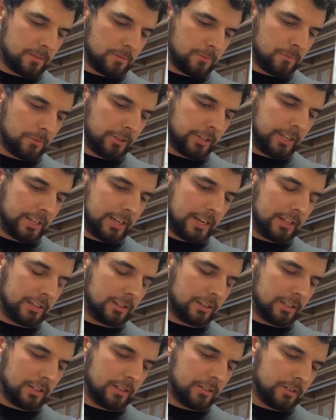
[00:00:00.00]
leak out
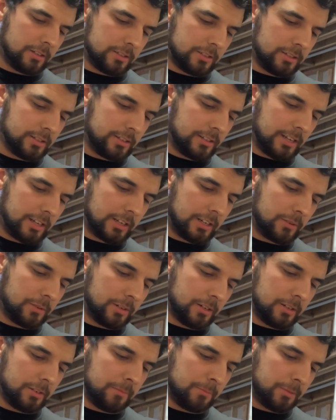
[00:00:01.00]
and it's just not gonna
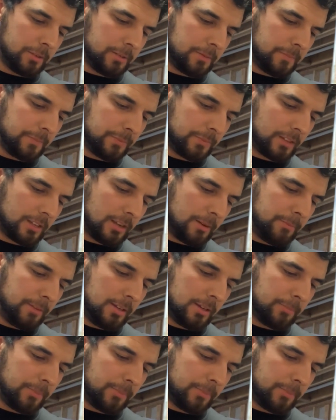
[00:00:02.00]
run, but I'm being